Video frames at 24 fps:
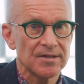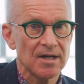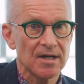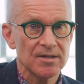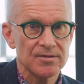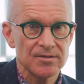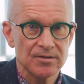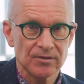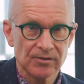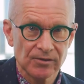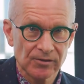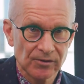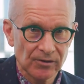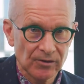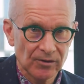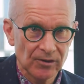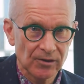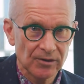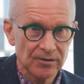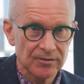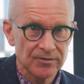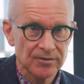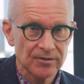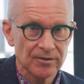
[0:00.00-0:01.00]
does
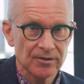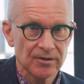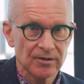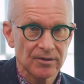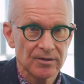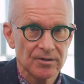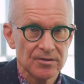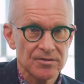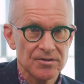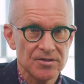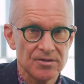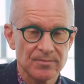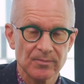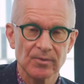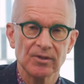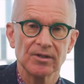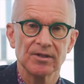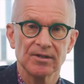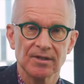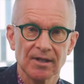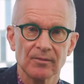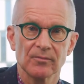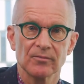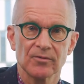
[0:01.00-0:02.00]
not
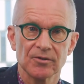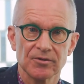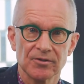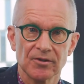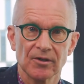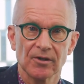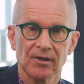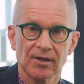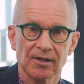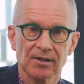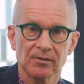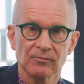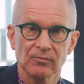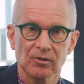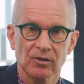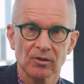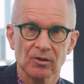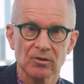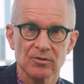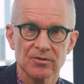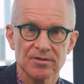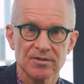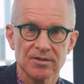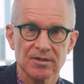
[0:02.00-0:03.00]
speed up the dying
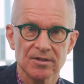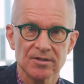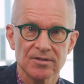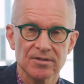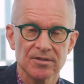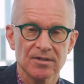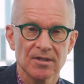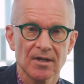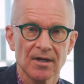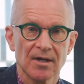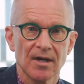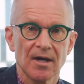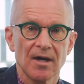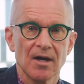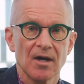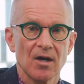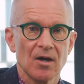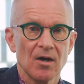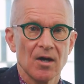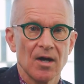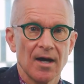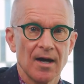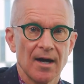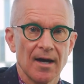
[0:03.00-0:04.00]
process.
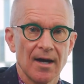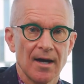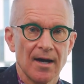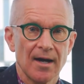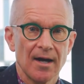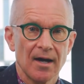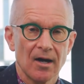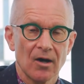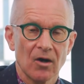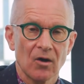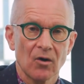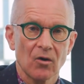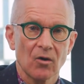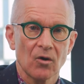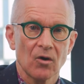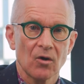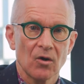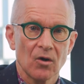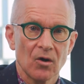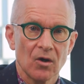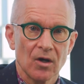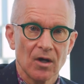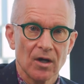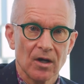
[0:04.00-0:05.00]
Our
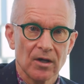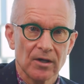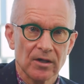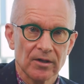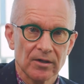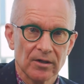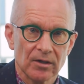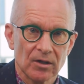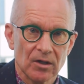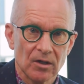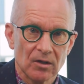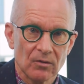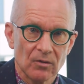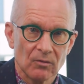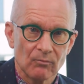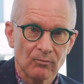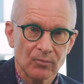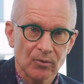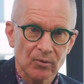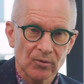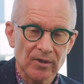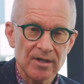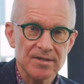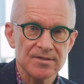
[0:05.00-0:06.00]

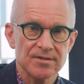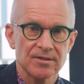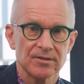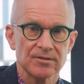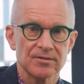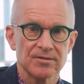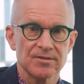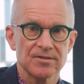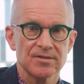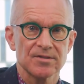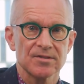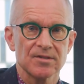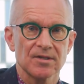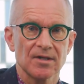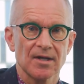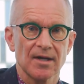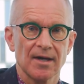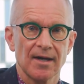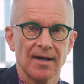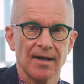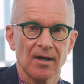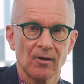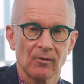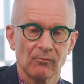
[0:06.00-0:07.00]
presence,
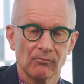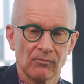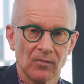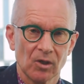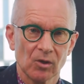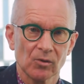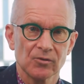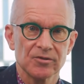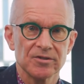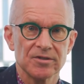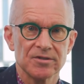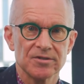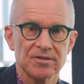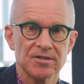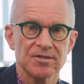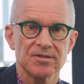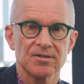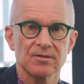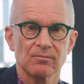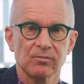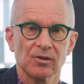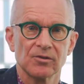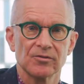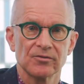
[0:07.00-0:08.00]
our
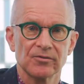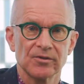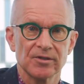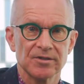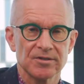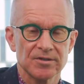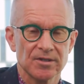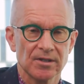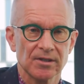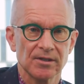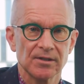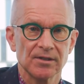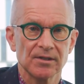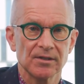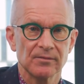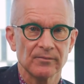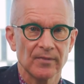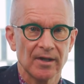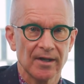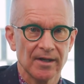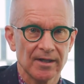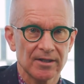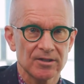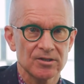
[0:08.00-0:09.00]
multidisciplinary team
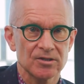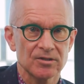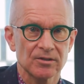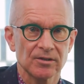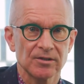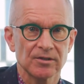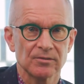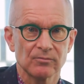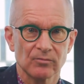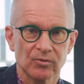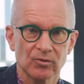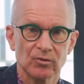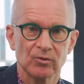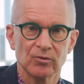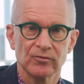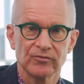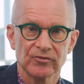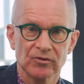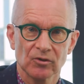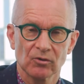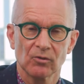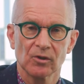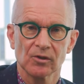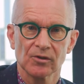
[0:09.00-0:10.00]
actually improves
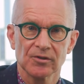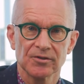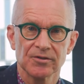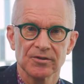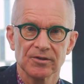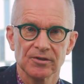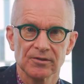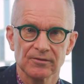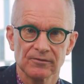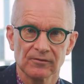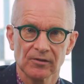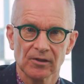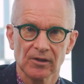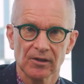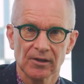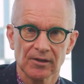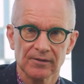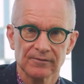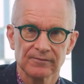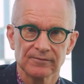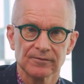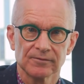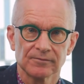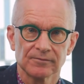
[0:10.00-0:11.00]
quality of life.